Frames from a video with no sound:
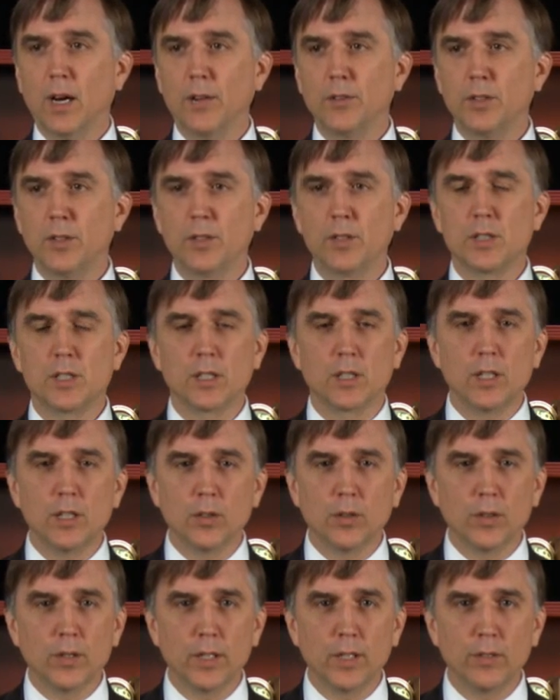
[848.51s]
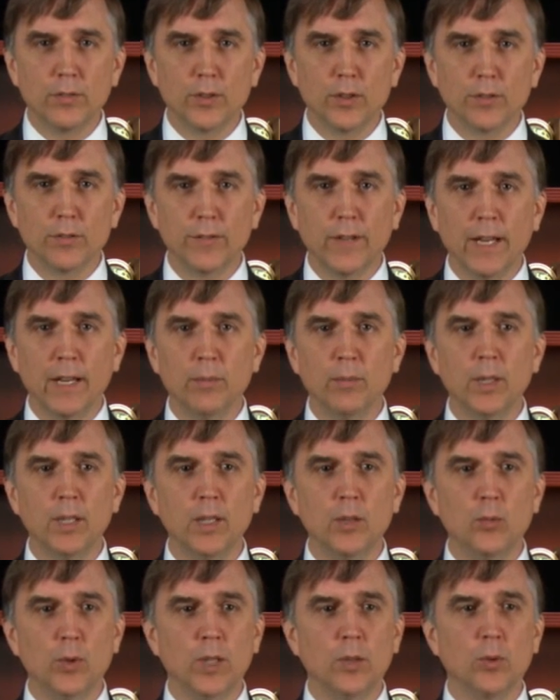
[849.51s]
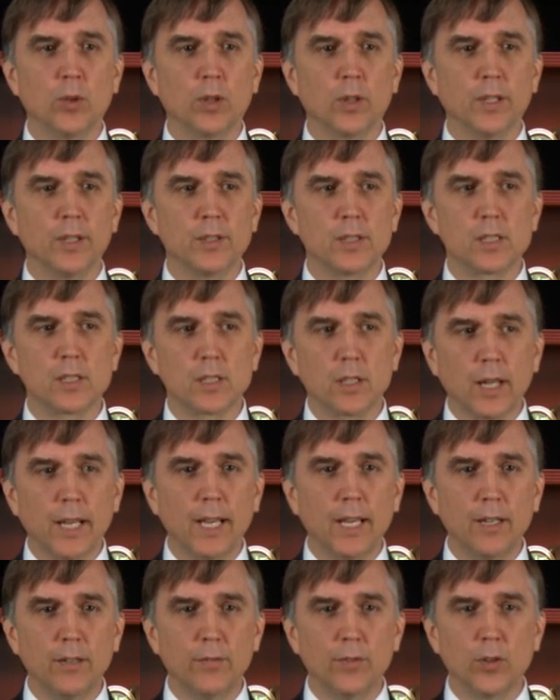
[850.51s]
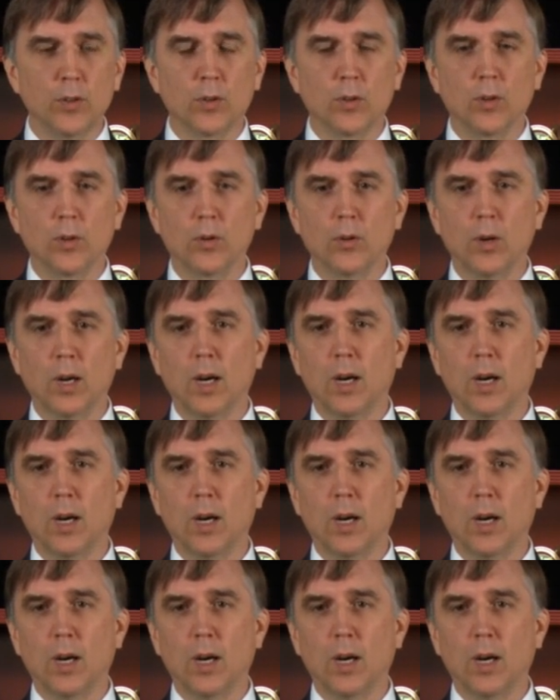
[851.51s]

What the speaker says: to the security of your family. We will enslave your